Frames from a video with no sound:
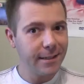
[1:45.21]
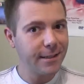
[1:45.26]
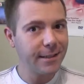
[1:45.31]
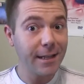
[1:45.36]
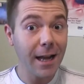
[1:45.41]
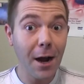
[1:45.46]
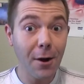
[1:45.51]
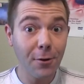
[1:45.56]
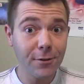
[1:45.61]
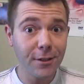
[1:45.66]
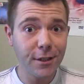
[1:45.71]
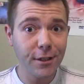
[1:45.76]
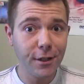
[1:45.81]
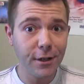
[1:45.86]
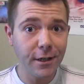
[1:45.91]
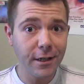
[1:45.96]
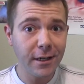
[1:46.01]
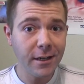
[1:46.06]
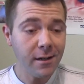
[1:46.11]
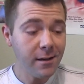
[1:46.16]
it sounds
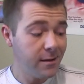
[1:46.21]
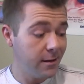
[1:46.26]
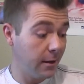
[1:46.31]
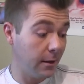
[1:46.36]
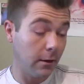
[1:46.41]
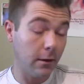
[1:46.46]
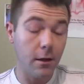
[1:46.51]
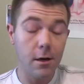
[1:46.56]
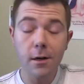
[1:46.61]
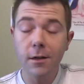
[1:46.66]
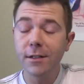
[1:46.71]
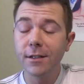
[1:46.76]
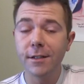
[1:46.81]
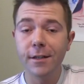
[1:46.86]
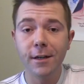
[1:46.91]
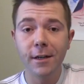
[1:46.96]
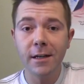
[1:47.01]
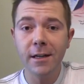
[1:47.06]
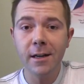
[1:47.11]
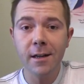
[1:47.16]
good, looks
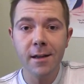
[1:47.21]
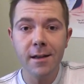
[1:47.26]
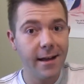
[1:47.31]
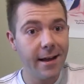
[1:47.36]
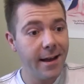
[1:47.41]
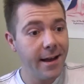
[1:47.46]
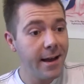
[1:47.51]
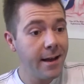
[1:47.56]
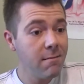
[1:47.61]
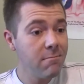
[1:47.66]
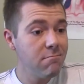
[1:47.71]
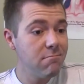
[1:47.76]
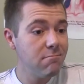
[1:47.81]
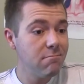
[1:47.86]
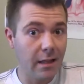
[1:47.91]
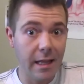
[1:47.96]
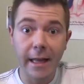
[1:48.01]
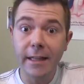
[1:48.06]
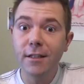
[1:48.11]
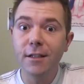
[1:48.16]
good, and
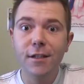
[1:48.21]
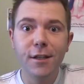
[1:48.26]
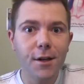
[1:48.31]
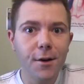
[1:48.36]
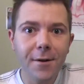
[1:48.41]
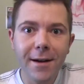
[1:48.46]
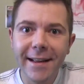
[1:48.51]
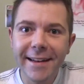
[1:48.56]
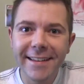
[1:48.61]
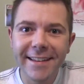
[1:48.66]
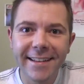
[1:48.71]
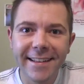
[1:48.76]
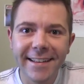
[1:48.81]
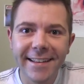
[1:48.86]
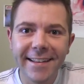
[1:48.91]
let's do it!